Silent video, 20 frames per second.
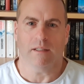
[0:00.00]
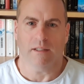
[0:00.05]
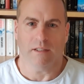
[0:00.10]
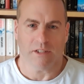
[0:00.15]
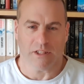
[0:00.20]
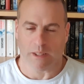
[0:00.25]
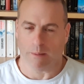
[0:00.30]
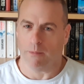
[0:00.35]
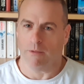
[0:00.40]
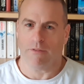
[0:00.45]

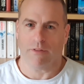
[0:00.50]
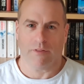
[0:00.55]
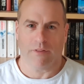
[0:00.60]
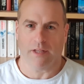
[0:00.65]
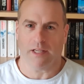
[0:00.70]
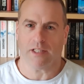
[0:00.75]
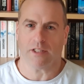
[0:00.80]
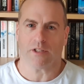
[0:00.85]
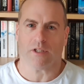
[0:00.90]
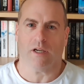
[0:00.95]
Some of the
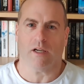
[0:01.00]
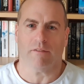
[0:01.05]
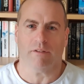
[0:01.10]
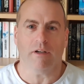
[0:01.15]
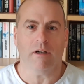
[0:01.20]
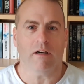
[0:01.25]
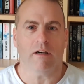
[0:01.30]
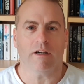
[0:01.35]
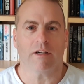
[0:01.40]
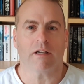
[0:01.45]
things I've
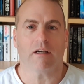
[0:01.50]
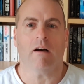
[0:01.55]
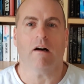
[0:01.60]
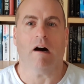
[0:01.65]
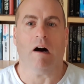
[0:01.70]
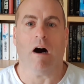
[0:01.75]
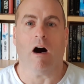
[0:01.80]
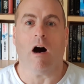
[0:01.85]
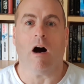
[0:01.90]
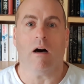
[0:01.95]
heard
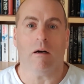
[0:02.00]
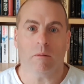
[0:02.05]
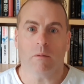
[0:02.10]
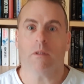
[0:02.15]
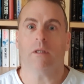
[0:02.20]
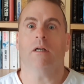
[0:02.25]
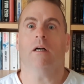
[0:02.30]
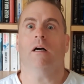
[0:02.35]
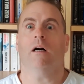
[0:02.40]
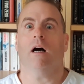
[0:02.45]
are,
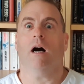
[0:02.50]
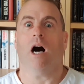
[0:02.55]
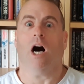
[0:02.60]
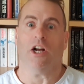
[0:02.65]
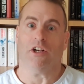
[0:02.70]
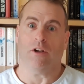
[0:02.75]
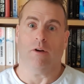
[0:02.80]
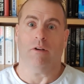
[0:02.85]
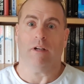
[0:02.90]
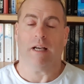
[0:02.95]

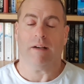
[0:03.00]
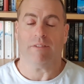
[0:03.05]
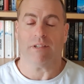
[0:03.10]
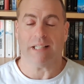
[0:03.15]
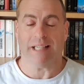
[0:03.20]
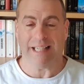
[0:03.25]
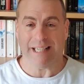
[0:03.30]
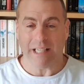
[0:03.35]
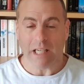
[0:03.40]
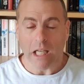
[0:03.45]
I don't have a
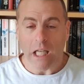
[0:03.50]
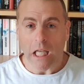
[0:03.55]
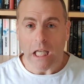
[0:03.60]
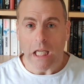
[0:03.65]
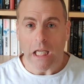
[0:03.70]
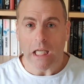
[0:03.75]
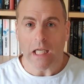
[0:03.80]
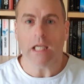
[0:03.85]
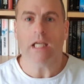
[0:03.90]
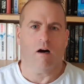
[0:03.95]

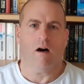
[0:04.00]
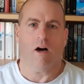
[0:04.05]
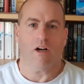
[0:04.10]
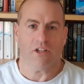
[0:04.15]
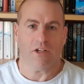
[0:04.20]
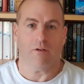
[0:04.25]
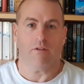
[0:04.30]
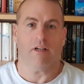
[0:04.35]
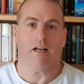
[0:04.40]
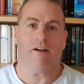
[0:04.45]
Kindle, I
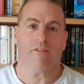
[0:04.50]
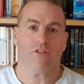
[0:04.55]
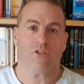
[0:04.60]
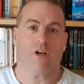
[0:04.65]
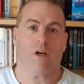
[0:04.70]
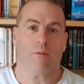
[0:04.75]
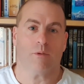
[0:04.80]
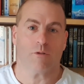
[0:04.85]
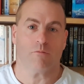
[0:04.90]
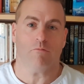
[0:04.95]
don't have
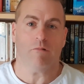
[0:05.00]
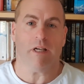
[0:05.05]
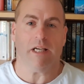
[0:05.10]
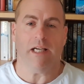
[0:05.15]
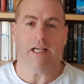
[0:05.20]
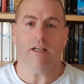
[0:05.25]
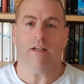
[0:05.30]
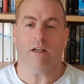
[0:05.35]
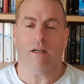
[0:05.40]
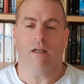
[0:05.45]
time to
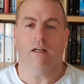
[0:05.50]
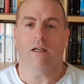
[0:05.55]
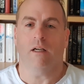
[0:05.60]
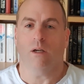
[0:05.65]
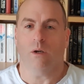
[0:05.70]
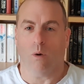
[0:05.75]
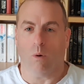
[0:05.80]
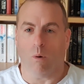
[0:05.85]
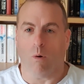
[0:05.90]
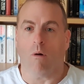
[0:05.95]
read,
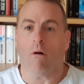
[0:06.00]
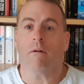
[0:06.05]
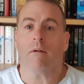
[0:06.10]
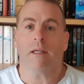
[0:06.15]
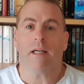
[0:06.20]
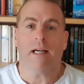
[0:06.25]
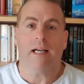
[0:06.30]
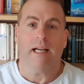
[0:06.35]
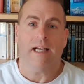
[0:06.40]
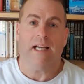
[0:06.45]
or
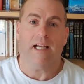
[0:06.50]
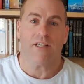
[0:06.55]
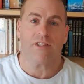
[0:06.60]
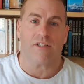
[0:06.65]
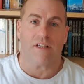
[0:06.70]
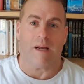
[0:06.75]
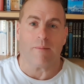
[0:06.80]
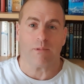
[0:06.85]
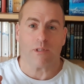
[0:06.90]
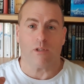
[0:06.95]
here's
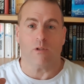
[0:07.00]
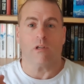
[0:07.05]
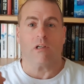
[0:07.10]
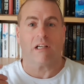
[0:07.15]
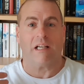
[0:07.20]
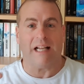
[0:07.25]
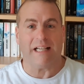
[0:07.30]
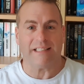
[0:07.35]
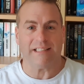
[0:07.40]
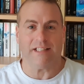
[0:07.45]
an absolute
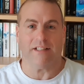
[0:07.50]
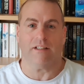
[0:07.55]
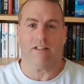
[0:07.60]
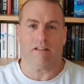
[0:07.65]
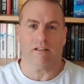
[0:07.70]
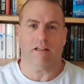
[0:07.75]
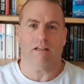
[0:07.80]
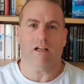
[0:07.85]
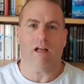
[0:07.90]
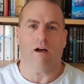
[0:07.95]
classic
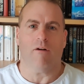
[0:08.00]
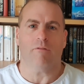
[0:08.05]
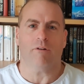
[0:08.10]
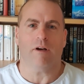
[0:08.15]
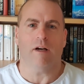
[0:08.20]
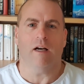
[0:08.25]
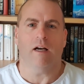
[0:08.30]
that I love,